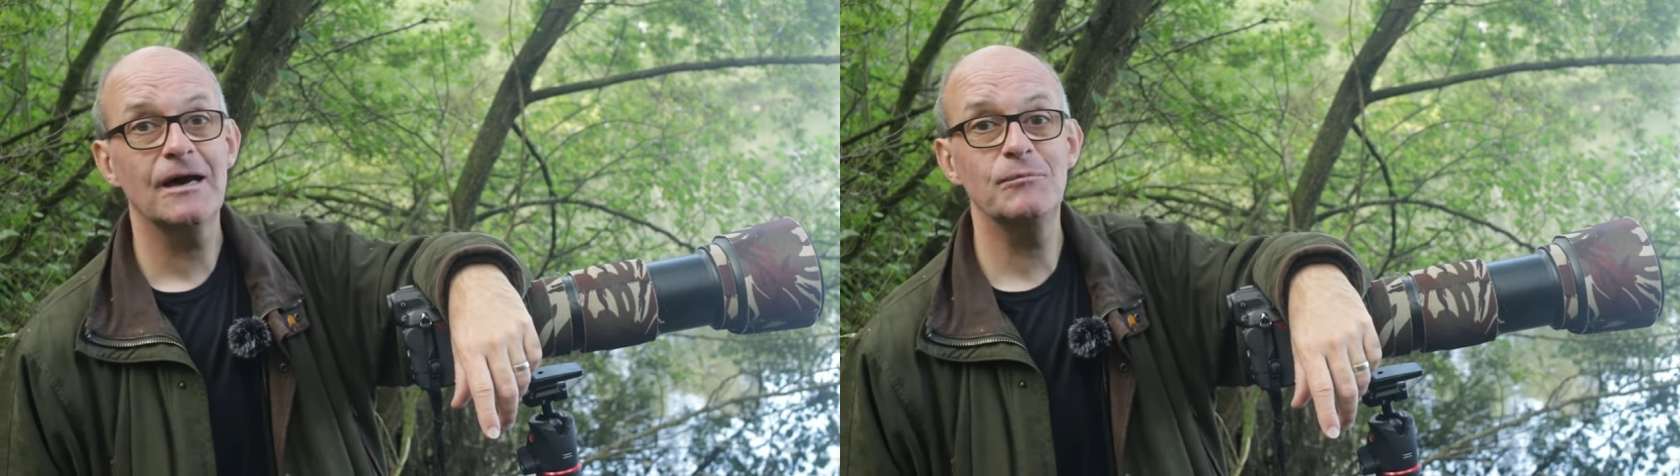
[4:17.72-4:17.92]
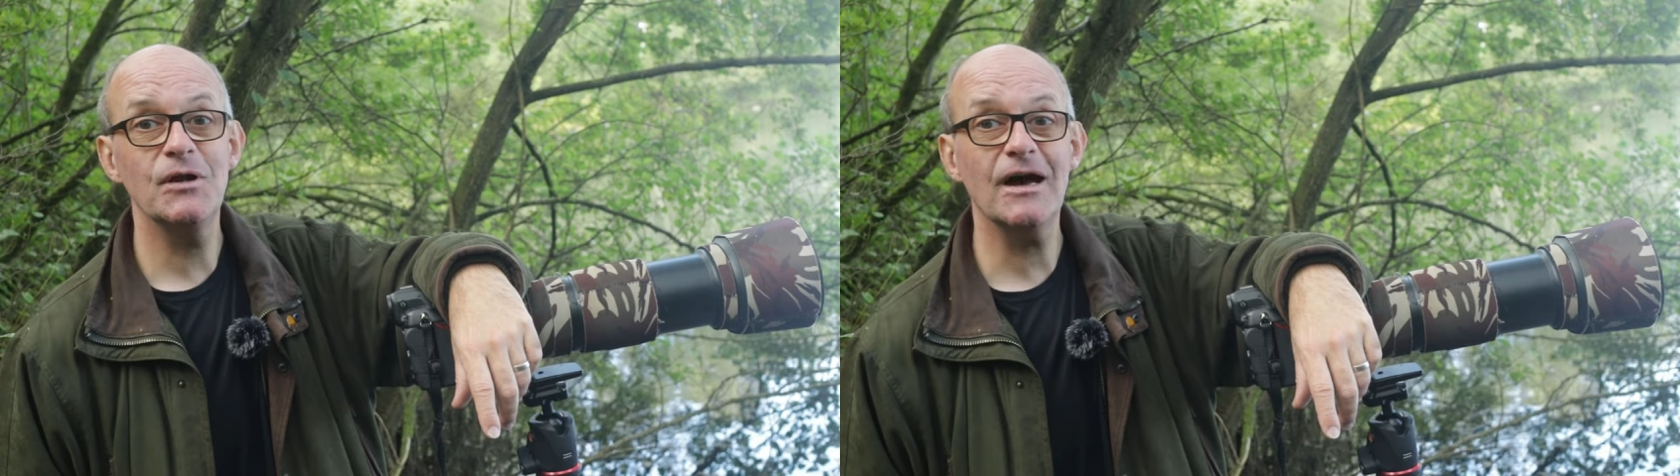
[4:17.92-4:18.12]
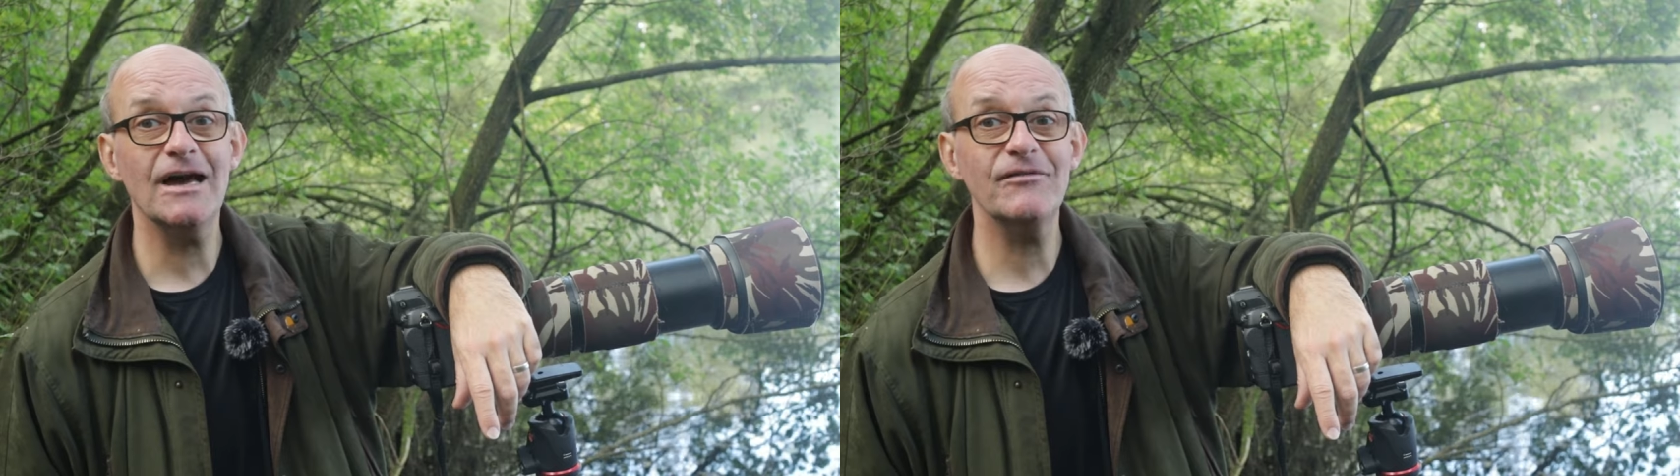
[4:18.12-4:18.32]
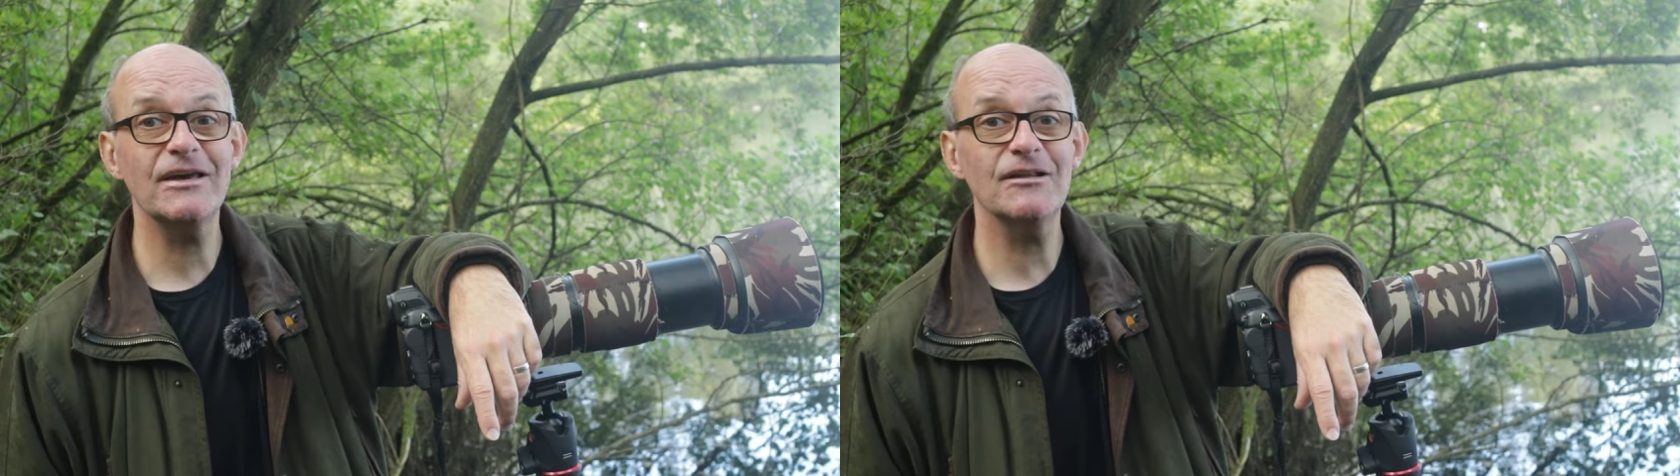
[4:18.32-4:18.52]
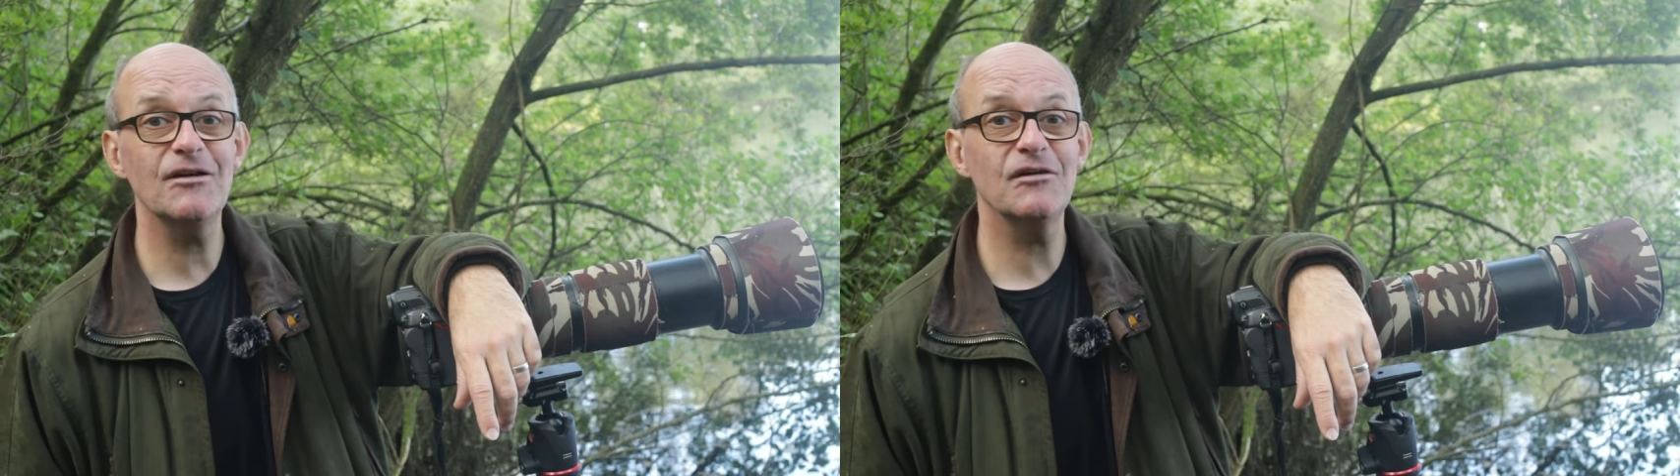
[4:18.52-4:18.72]
I'm not
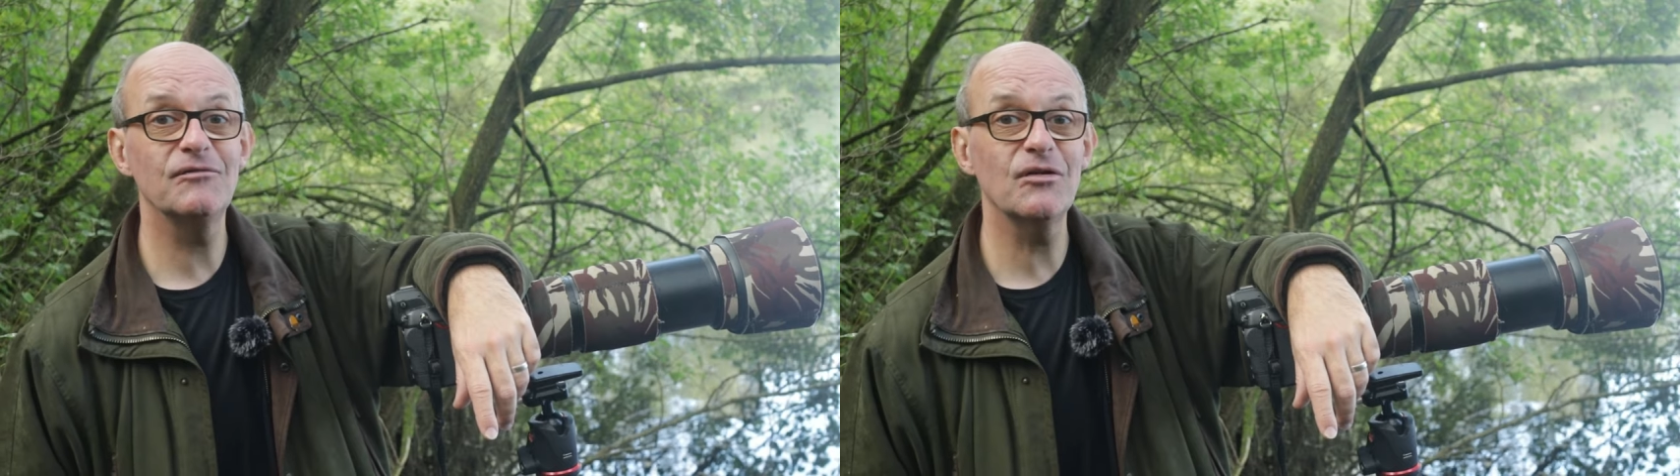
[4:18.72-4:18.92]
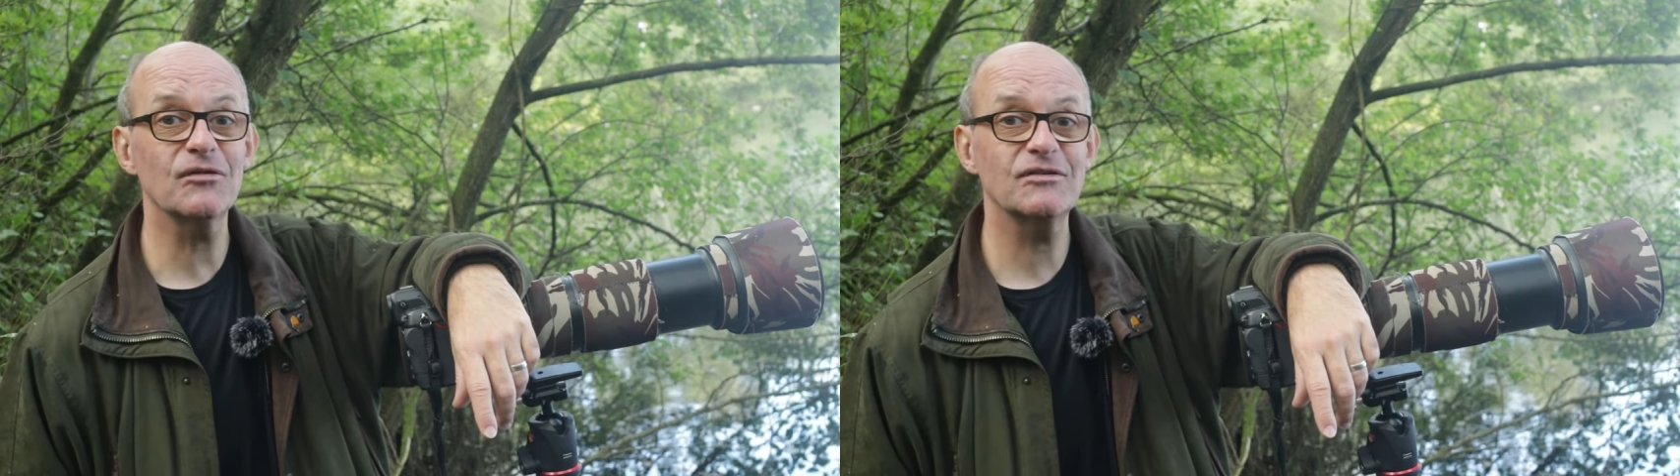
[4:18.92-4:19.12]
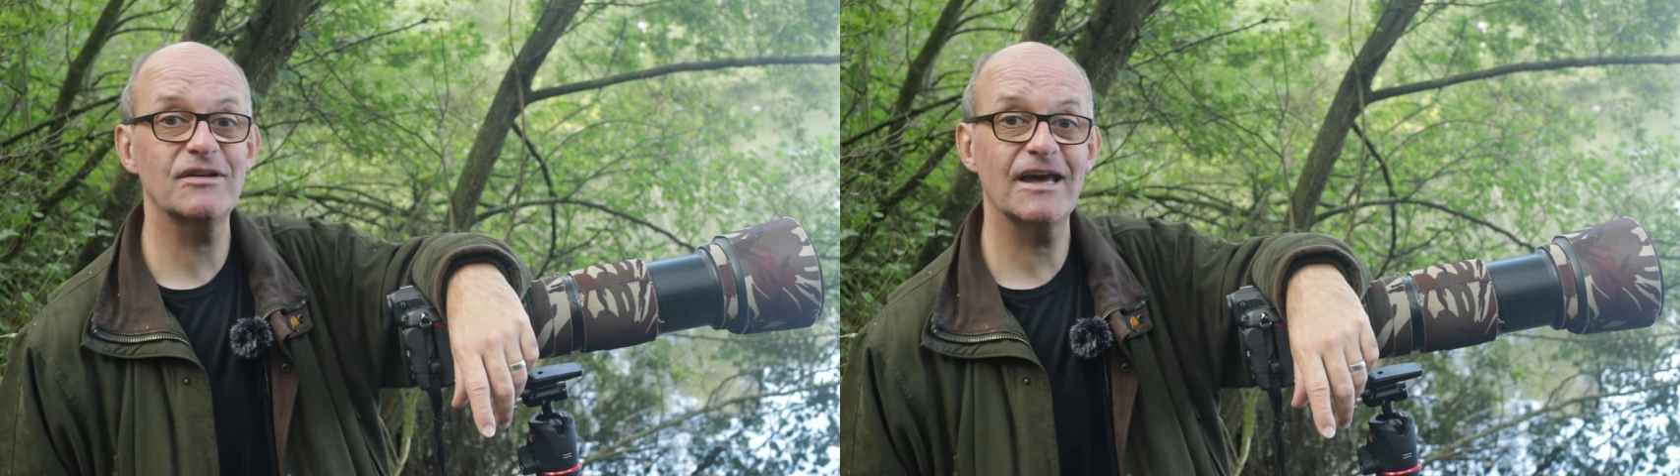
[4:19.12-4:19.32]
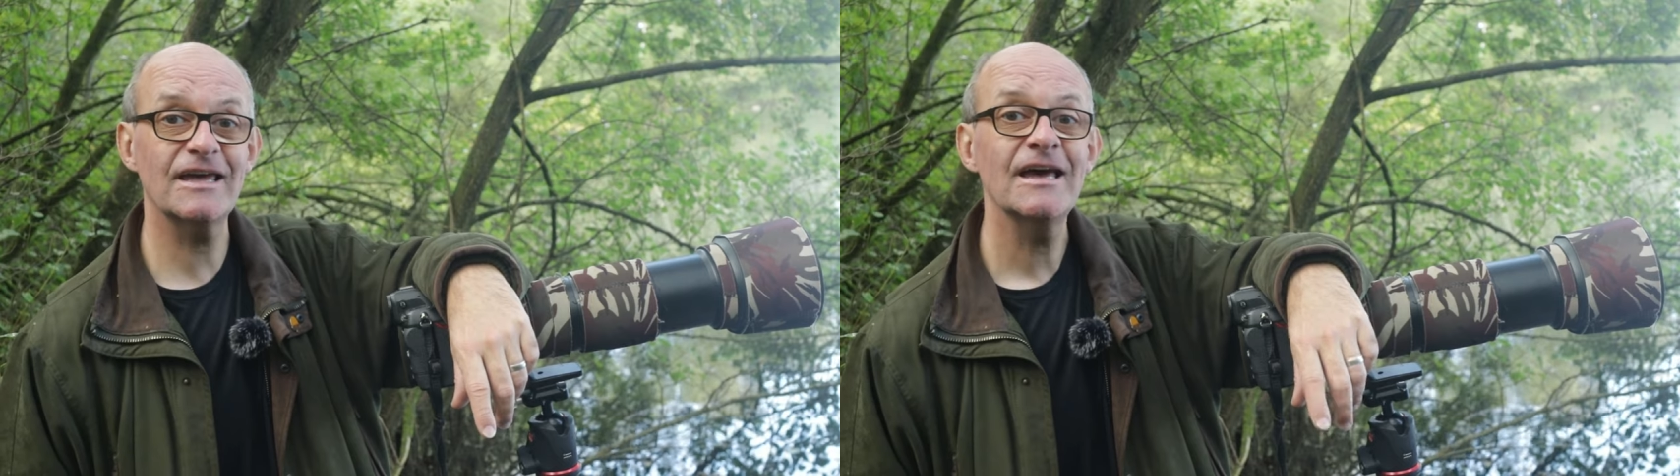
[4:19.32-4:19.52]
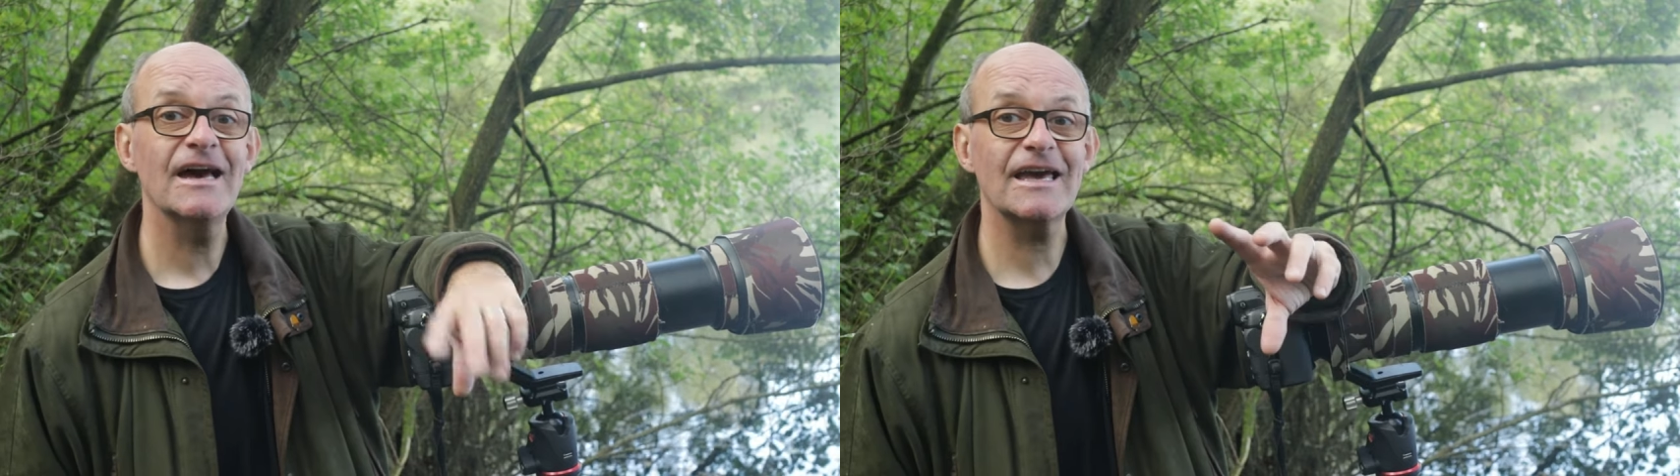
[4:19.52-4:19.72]
having a lot of luck today.